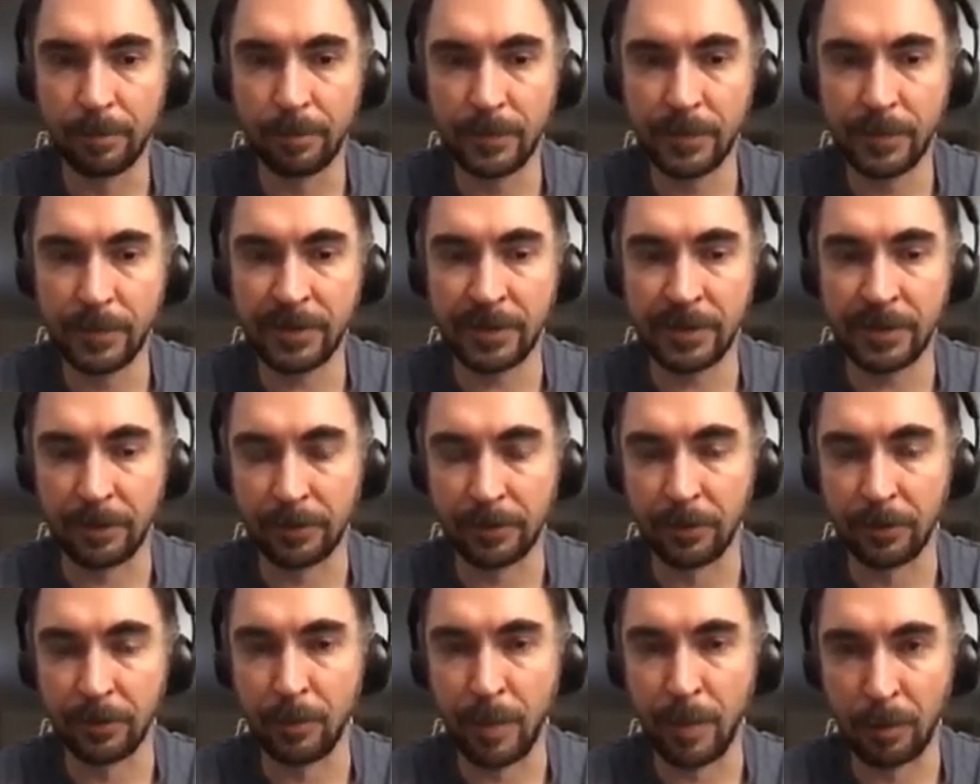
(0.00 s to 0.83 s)

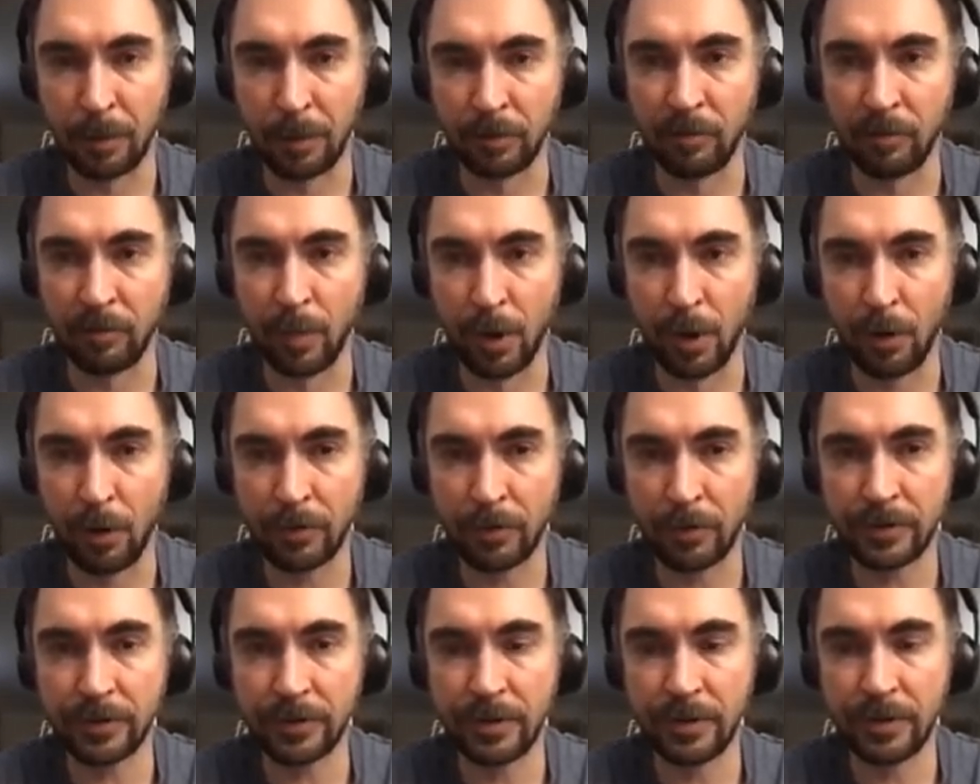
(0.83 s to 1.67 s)
certain amount of
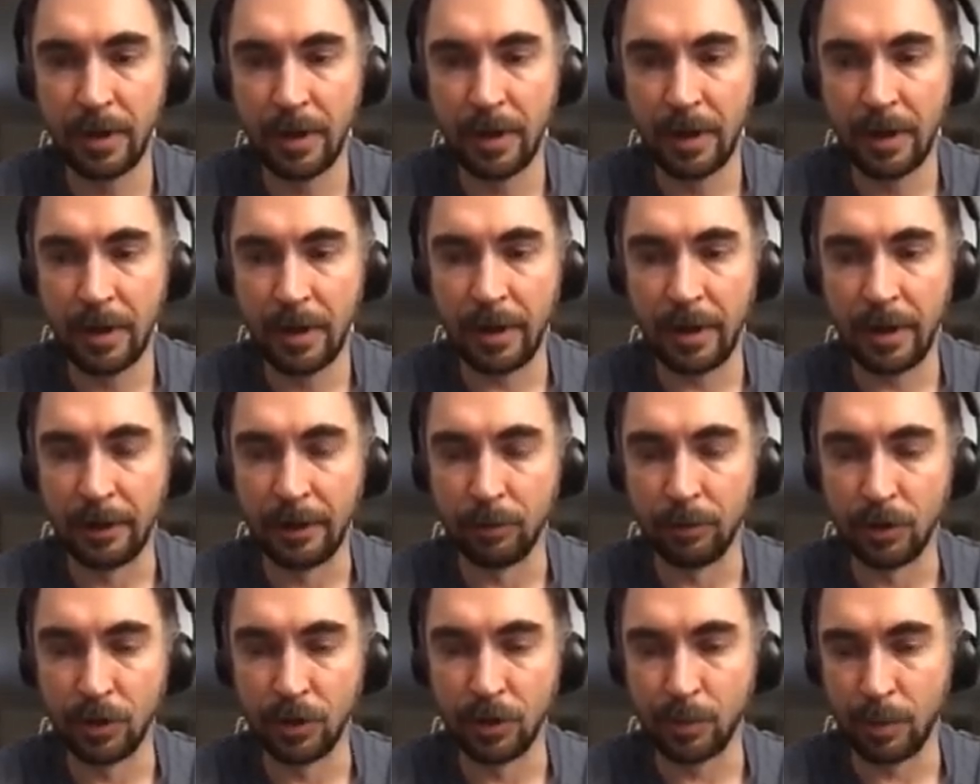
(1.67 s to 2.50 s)
blocks, and
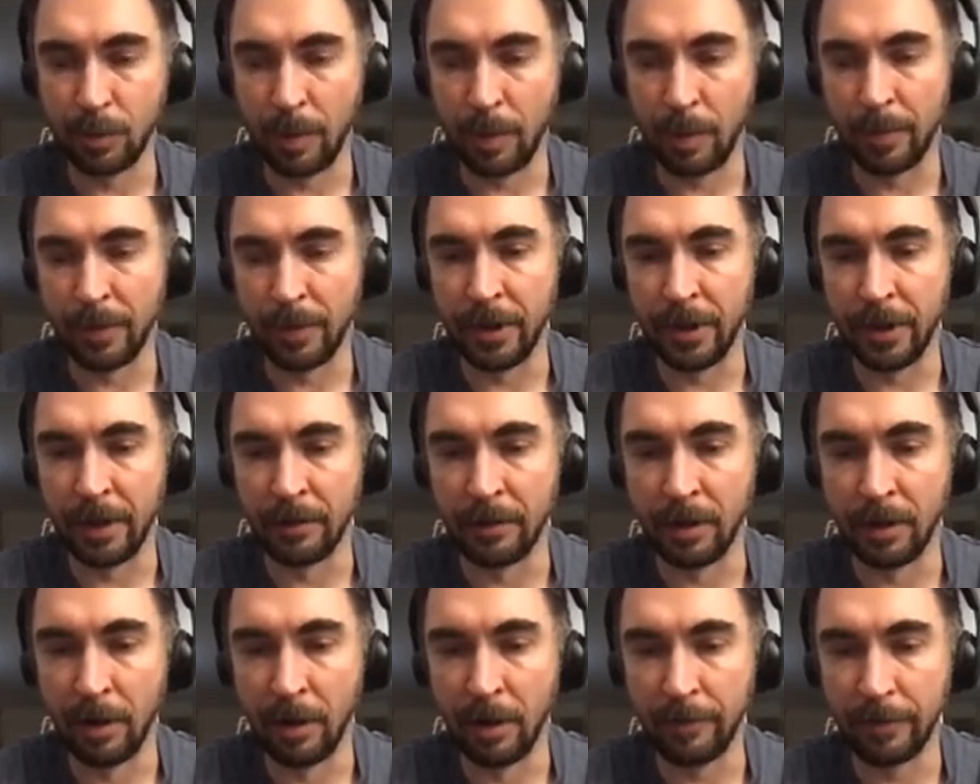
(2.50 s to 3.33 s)
which is probably
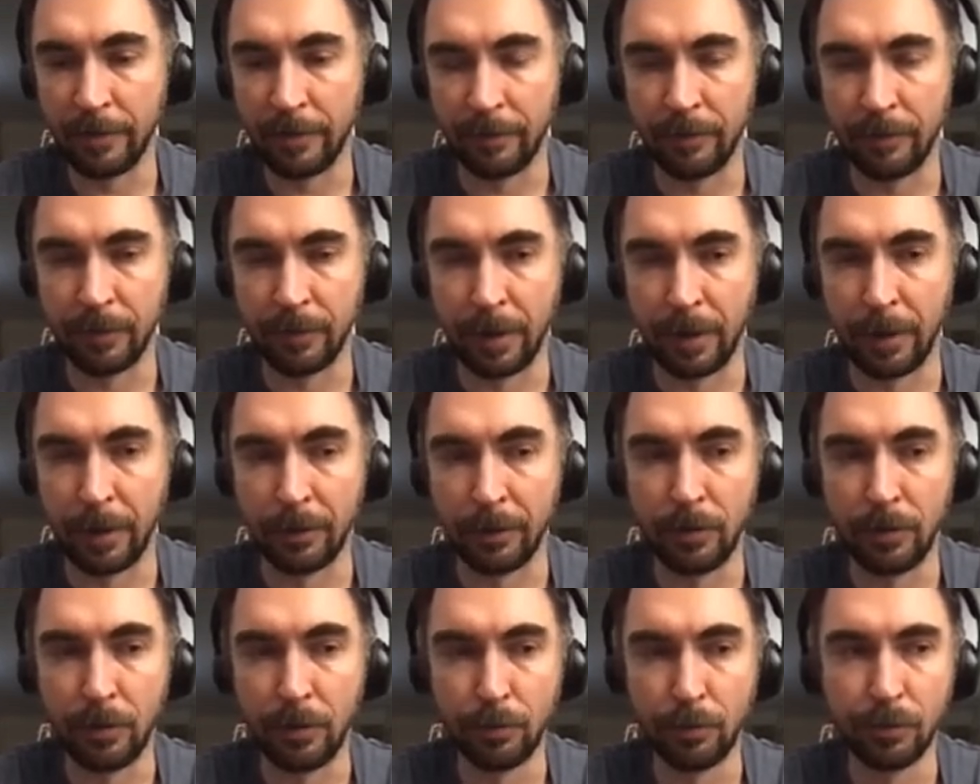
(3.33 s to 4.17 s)
enough if you are a
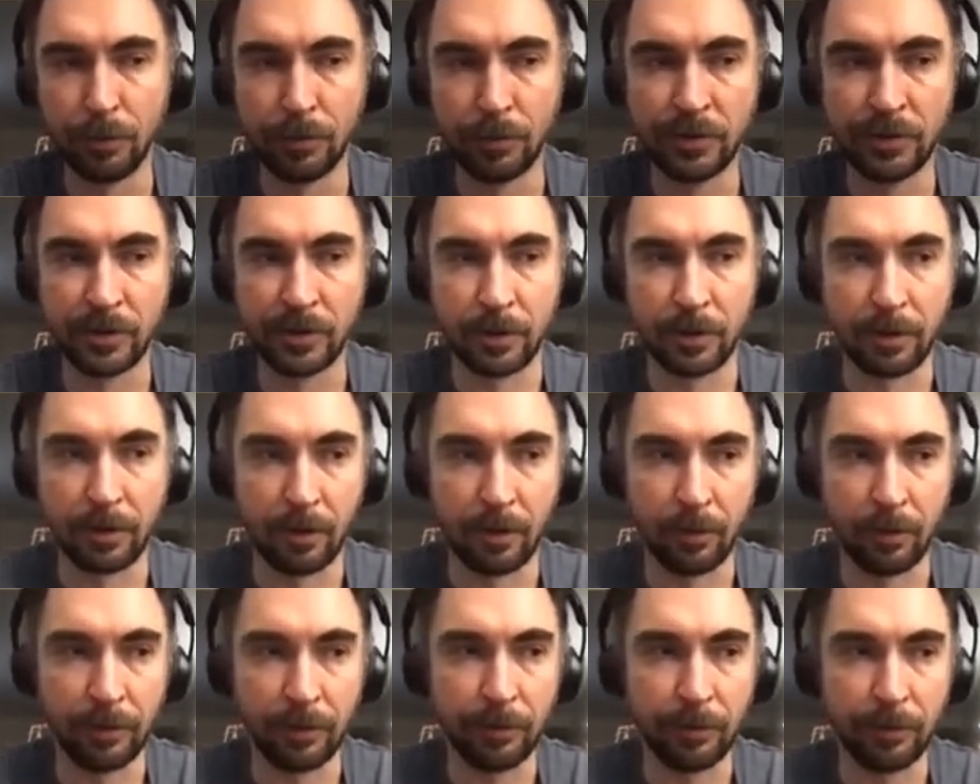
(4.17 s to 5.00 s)
new user
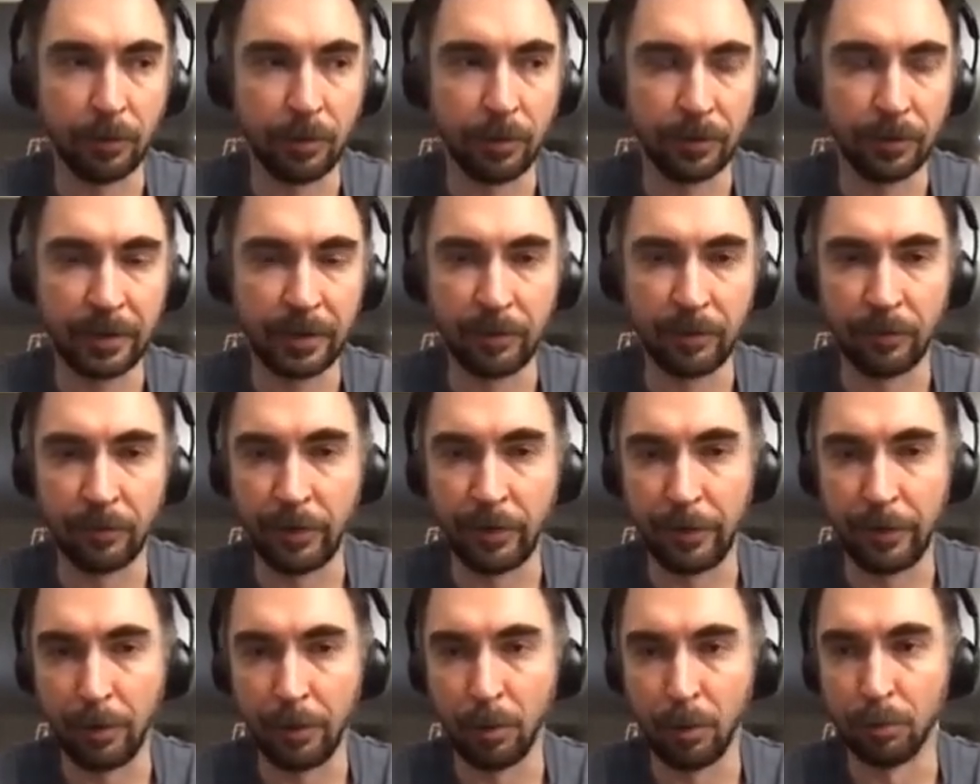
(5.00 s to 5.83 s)
or if you don't have a
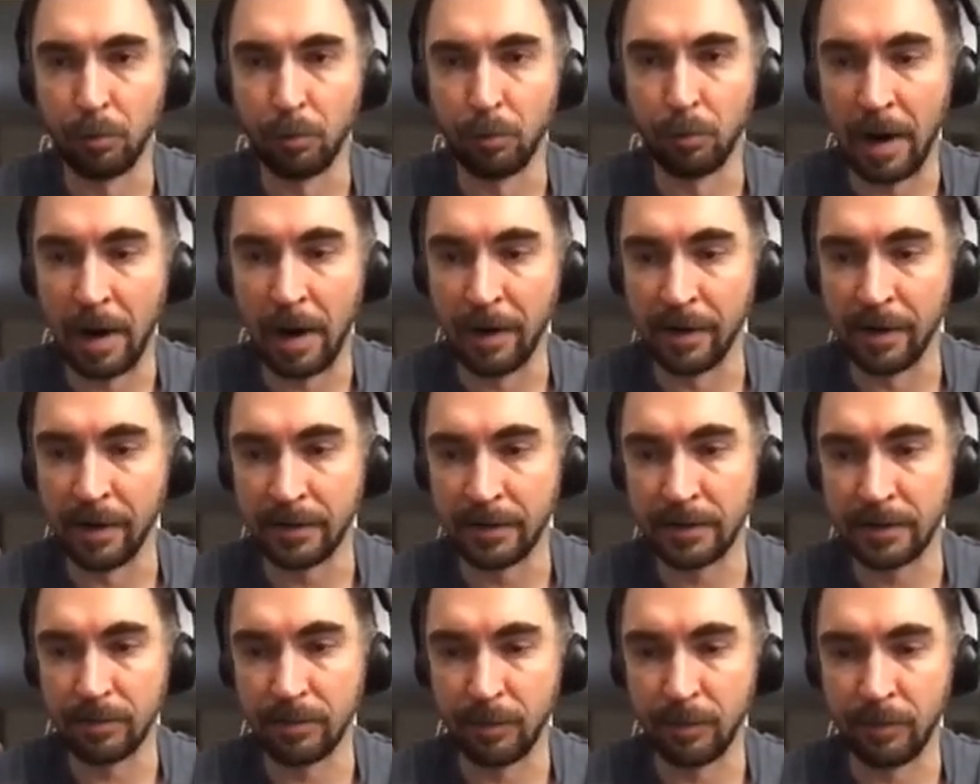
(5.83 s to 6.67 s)
very old wallet
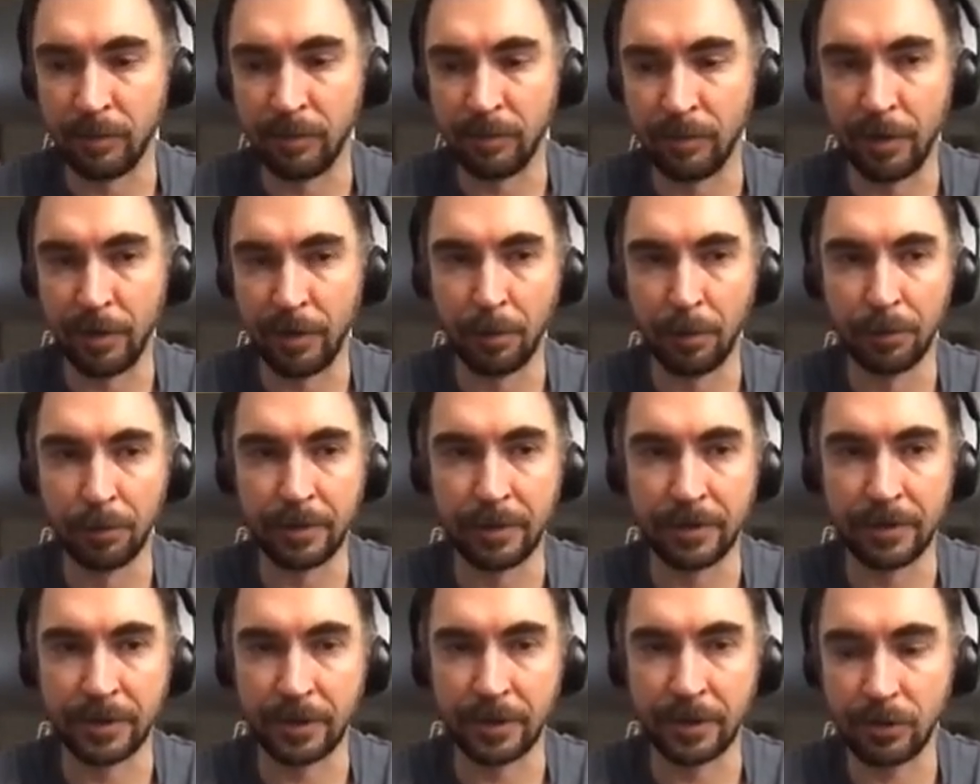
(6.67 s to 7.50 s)
with very old
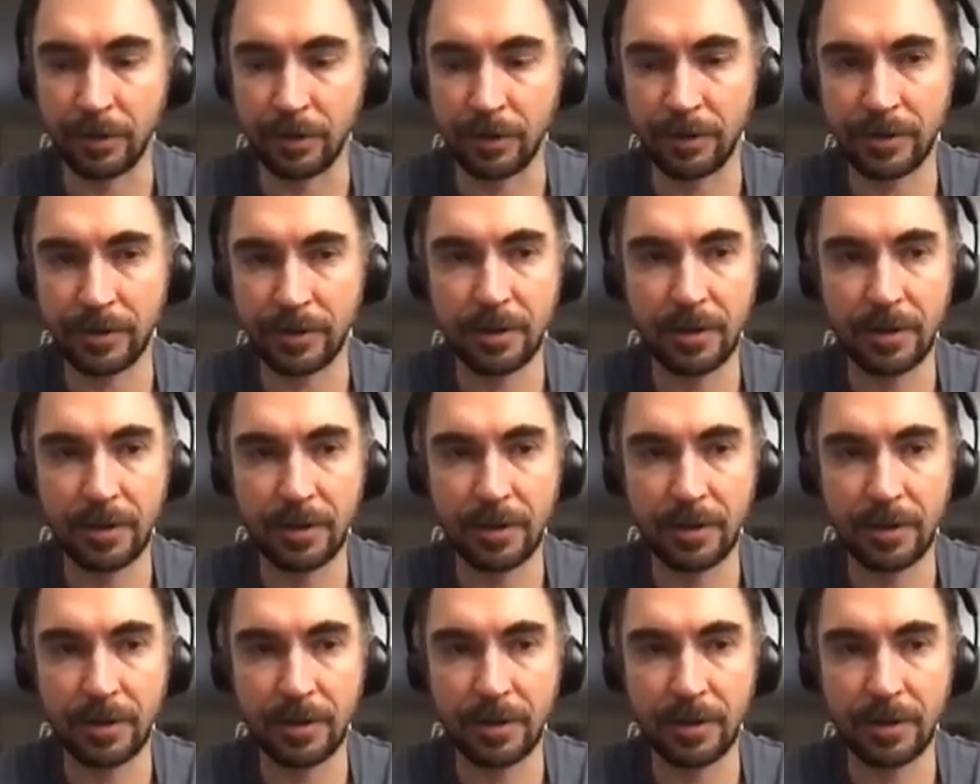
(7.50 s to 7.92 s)
transactions.